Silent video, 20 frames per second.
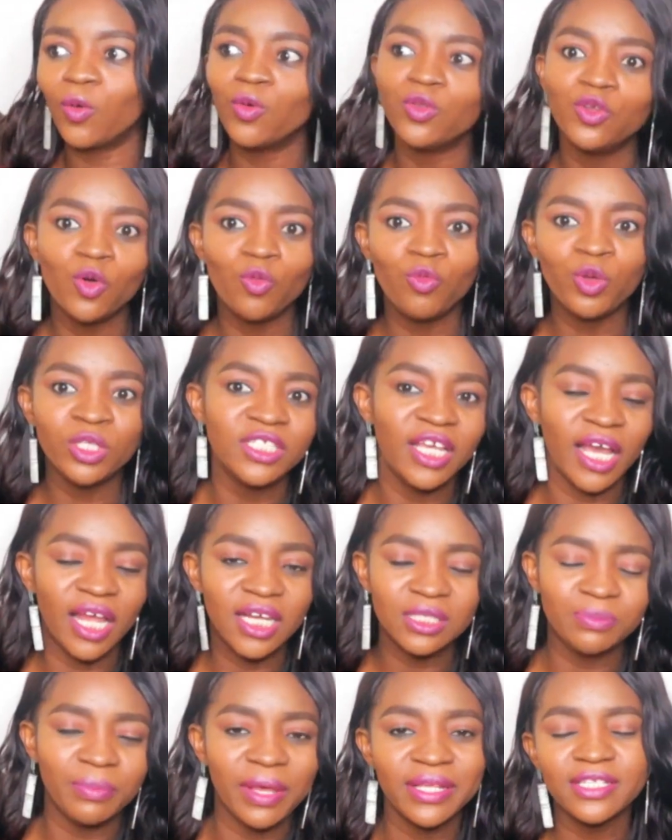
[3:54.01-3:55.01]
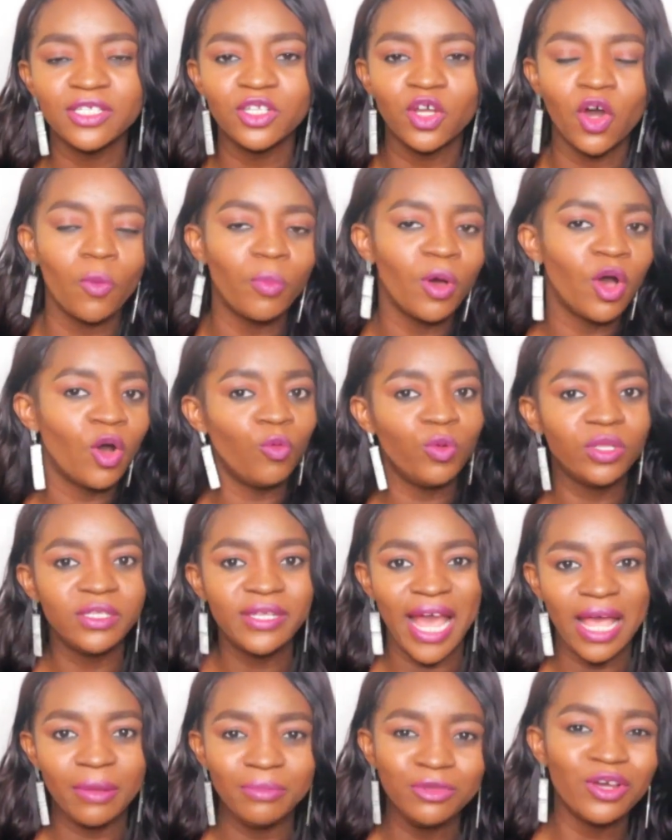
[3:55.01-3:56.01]
you know, which girl is messing up,
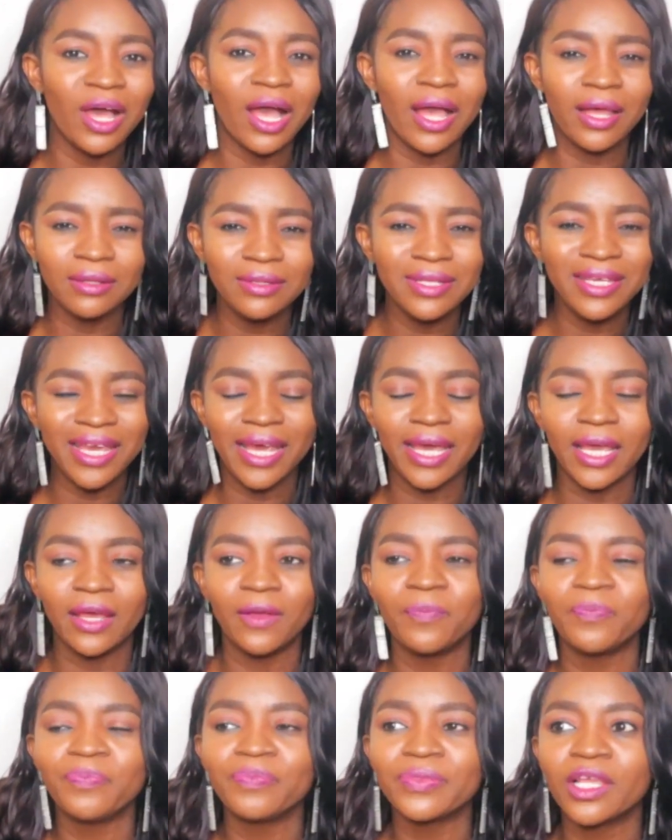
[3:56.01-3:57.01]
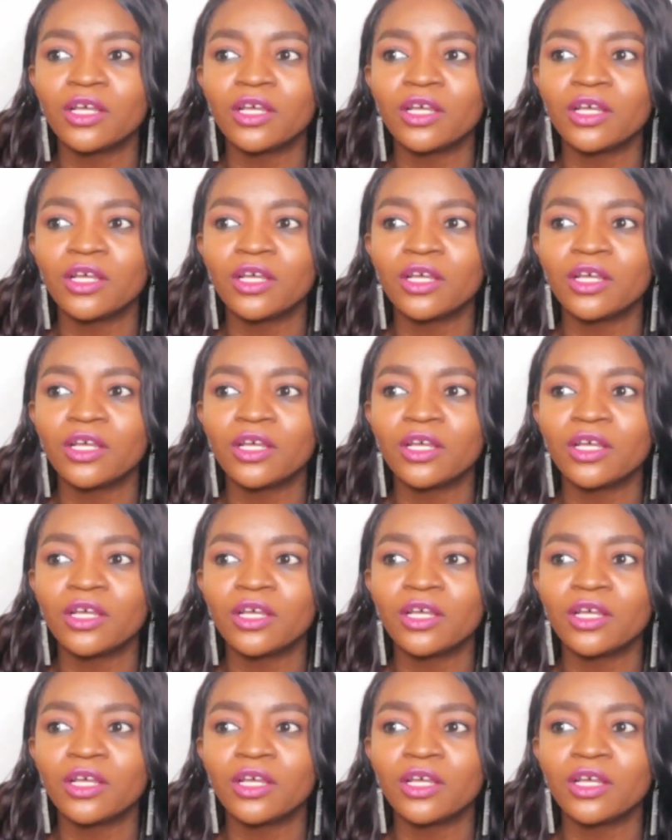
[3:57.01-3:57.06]
which guy, you know, yeah.